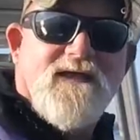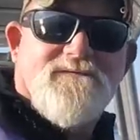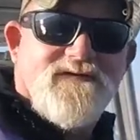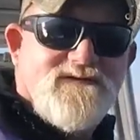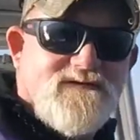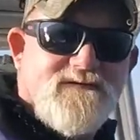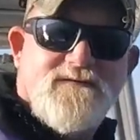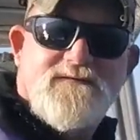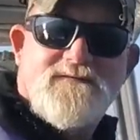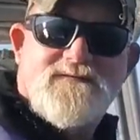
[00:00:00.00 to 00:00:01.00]
out of us
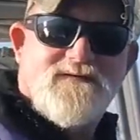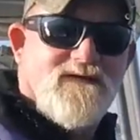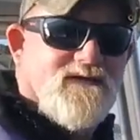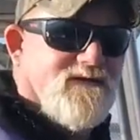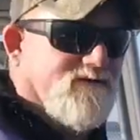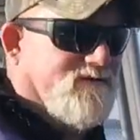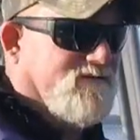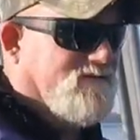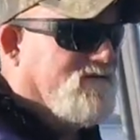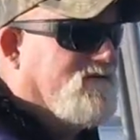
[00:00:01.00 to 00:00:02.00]
sitting here,
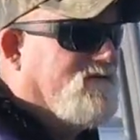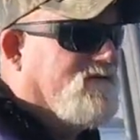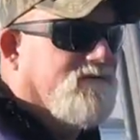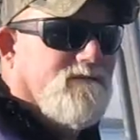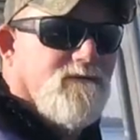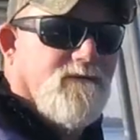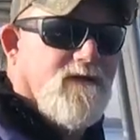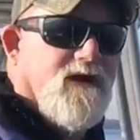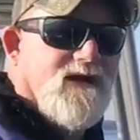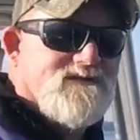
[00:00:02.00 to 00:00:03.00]
or
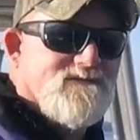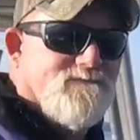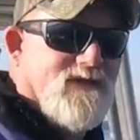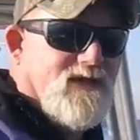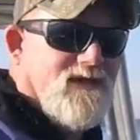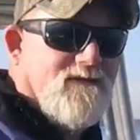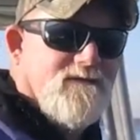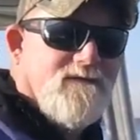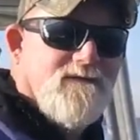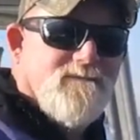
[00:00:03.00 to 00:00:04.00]
us, me,
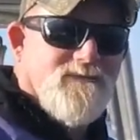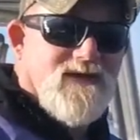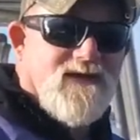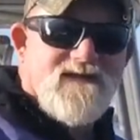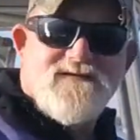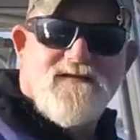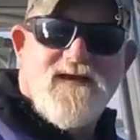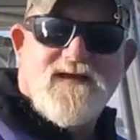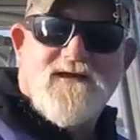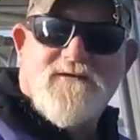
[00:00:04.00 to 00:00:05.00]
that's all
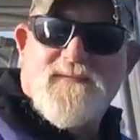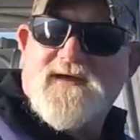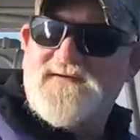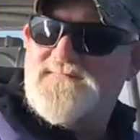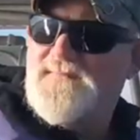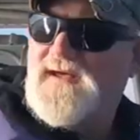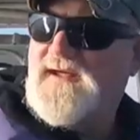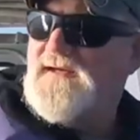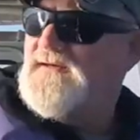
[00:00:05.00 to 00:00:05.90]
I care about is me.